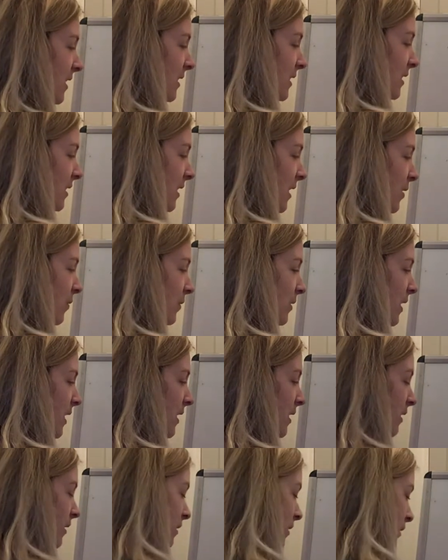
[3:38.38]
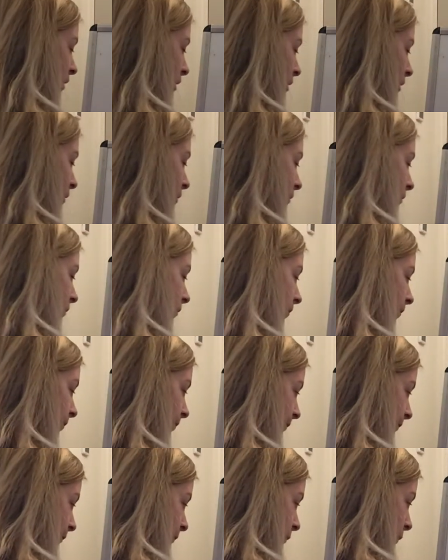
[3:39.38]
so that will take us to
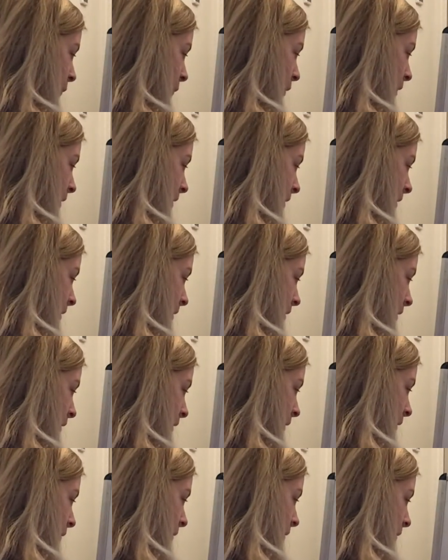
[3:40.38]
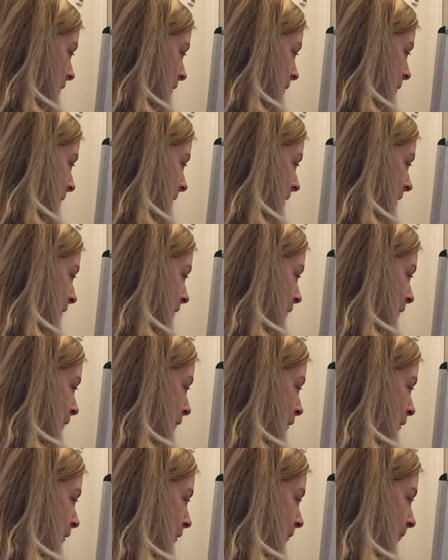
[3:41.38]
1, 2, 3,
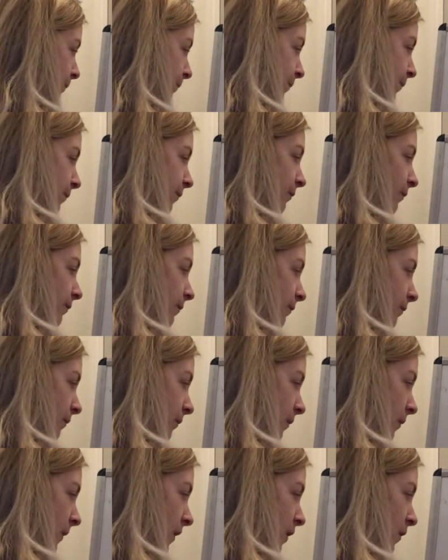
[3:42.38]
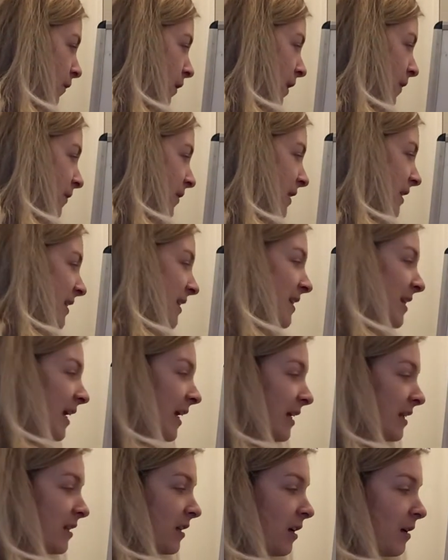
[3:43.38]
4, 5,
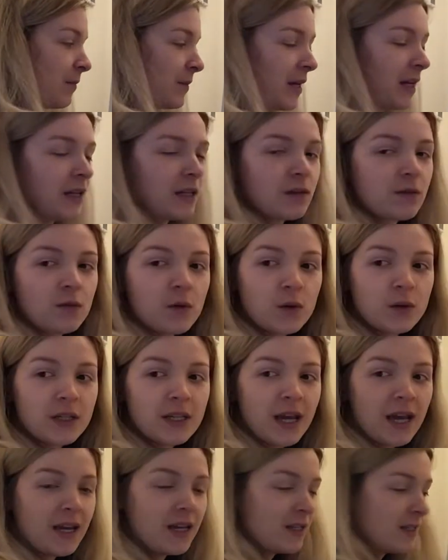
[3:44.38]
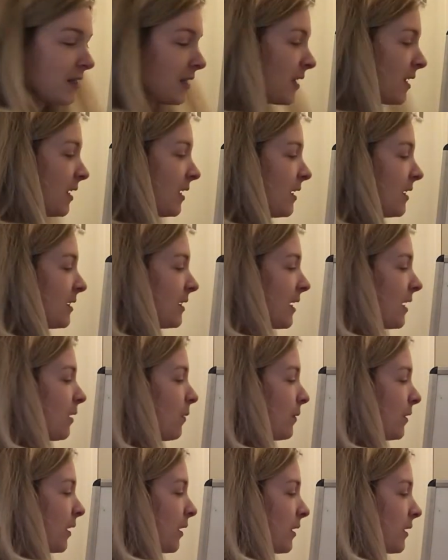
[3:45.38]
6 times 8 is 48. Now
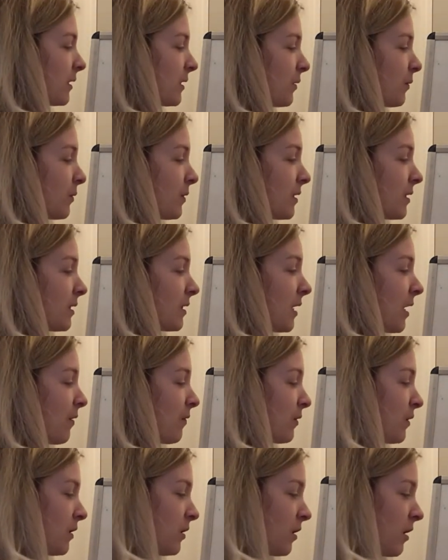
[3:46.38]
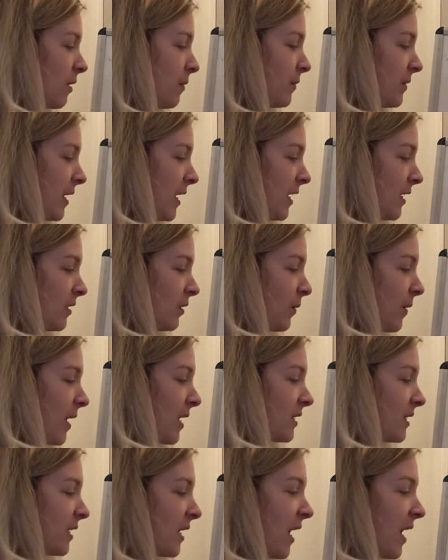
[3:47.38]
we're going to 7 times 8, so
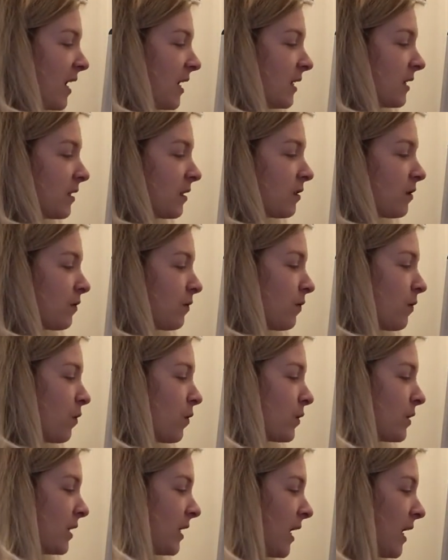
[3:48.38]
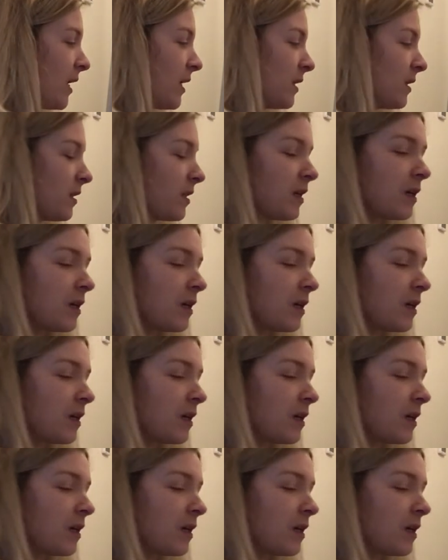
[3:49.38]
adding 8 to 48.